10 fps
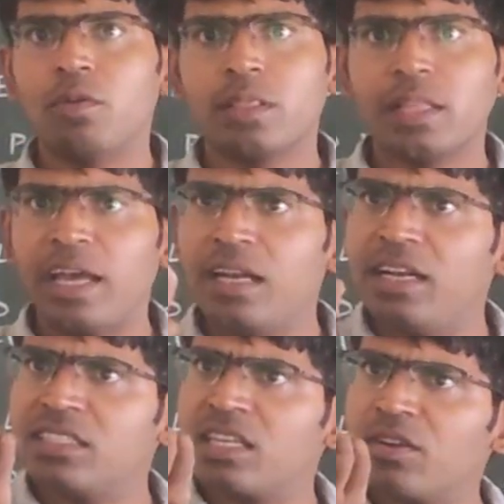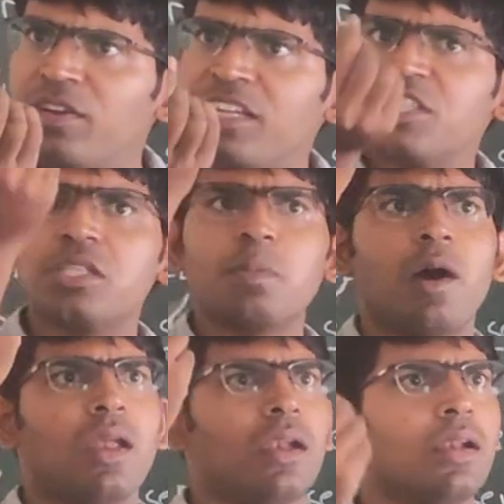The LEDs are very
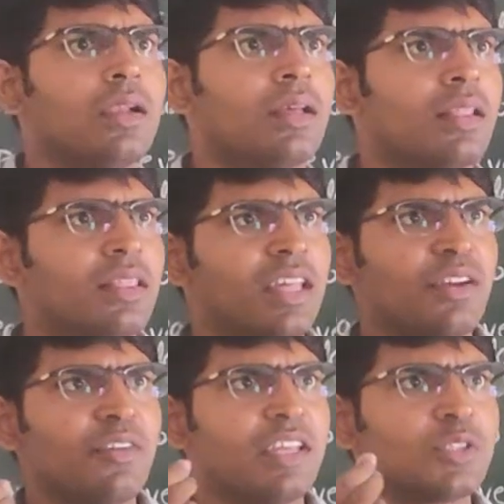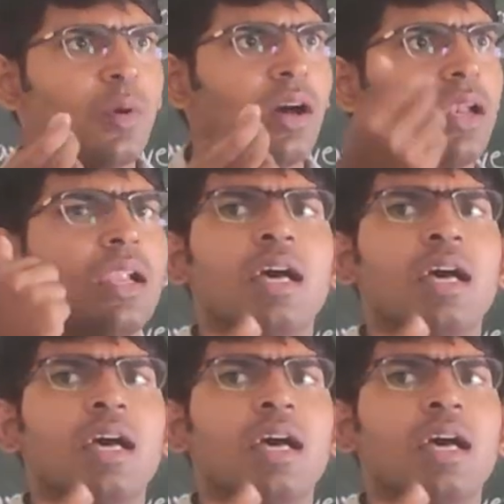small. They are very small.